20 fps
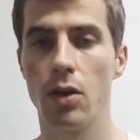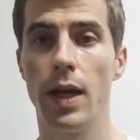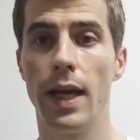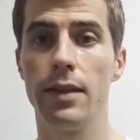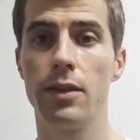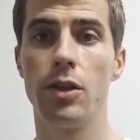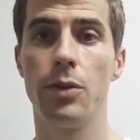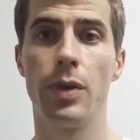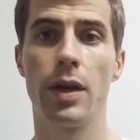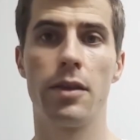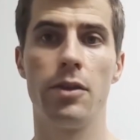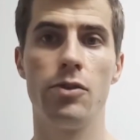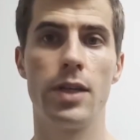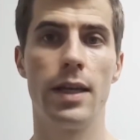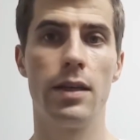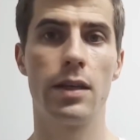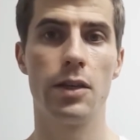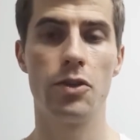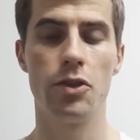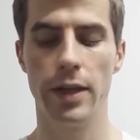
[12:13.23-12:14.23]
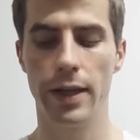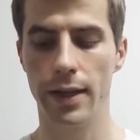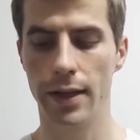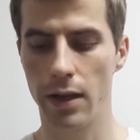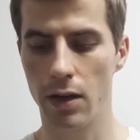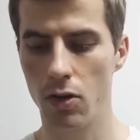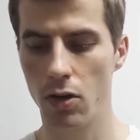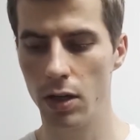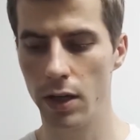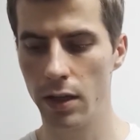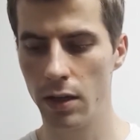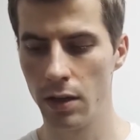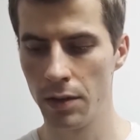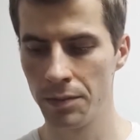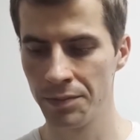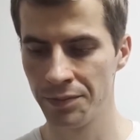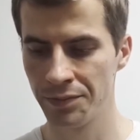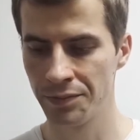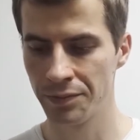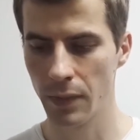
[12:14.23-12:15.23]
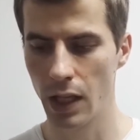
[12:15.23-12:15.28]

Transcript: So Enteropathogenic Escherichia coli,